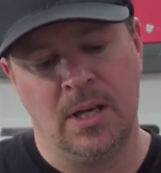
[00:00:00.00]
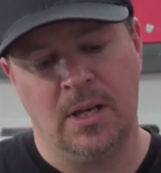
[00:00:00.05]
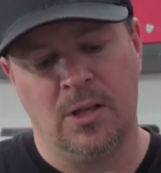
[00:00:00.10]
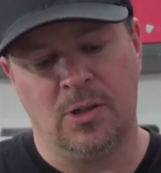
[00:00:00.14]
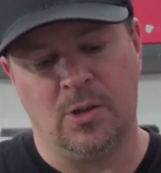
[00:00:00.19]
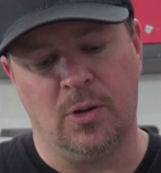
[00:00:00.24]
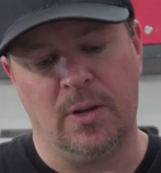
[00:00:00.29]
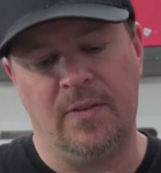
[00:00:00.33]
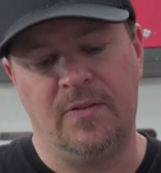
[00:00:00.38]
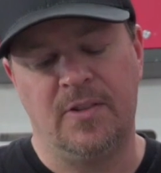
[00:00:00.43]

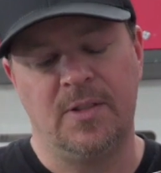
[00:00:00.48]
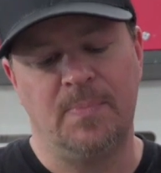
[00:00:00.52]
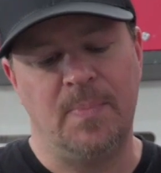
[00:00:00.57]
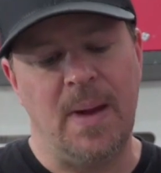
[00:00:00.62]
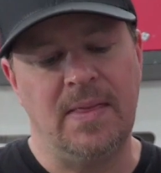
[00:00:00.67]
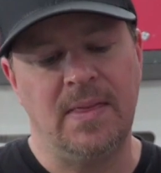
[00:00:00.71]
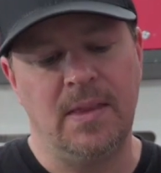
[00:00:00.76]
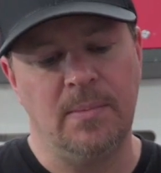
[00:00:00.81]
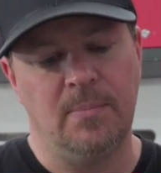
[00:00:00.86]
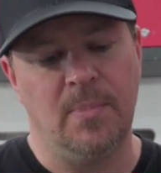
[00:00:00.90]
So they've
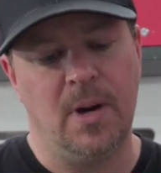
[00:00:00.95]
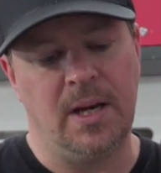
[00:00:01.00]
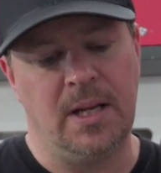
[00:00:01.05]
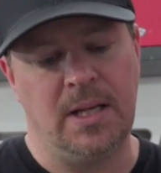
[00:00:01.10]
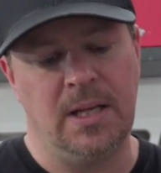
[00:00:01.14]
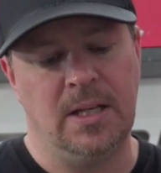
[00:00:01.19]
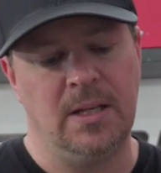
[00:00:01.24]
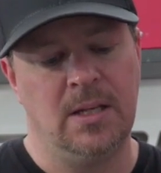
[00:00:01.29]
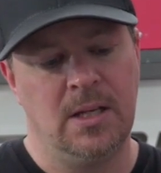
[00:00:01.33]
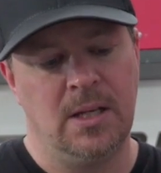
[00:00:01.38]
spent the
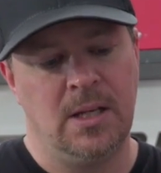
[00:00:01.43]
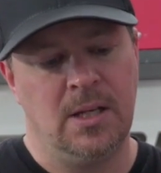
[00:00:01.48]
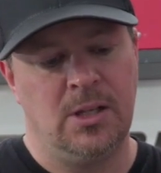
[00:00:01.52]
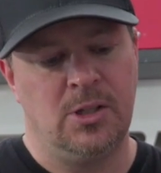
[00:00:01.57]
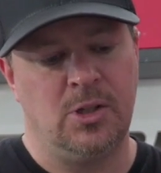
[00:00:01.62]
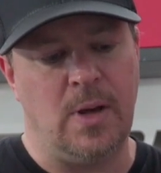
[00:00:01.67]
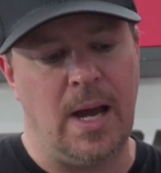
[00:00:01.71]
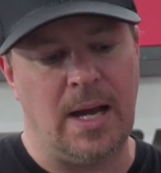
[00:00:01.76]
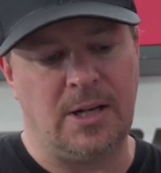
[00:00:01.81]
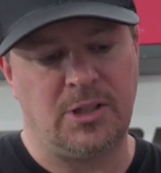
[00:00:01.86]
money
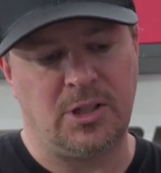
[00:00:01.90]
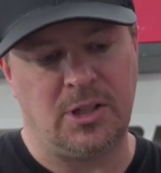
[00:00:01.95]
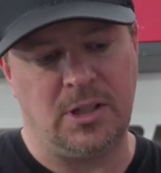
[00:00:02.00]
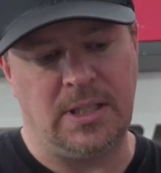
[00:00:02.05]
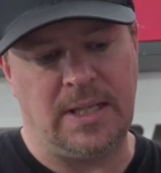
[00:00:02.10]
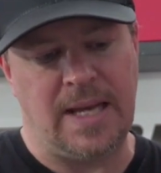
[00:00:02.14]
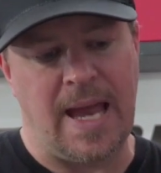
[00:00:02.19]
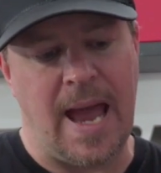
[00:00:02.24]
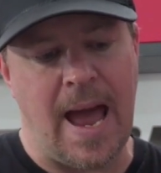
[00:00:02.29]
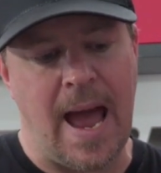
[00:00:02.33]
to actually
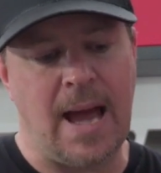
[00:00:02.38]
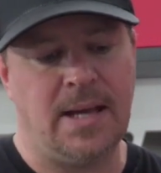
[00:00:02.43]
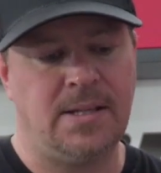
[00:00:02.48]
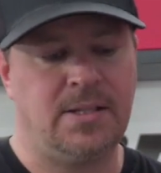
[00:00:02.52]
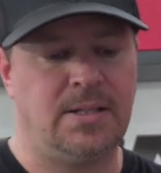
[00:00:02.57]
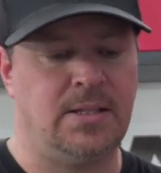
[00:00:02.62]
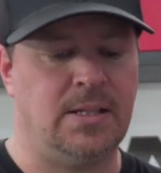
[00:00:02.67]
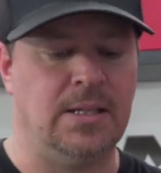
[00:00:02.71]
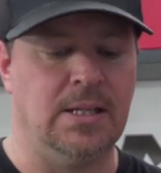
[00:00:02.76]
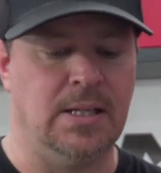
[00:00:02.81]

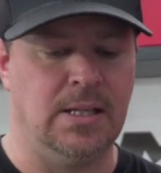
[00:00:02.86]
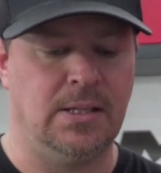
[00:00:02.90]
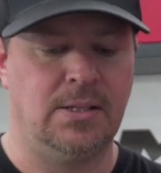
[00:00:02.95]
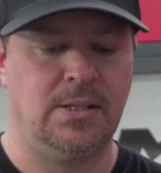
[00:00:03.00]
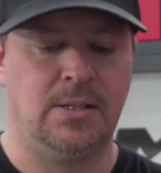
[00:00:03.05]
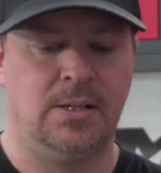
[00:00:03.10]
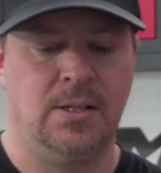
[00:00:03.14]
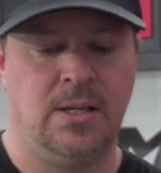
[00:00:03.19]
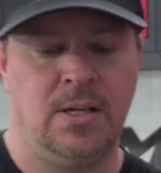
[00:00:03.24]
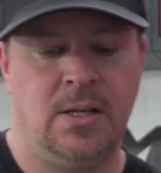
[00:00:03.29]
cast
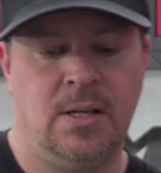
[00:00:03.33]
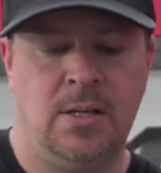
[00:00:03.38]
this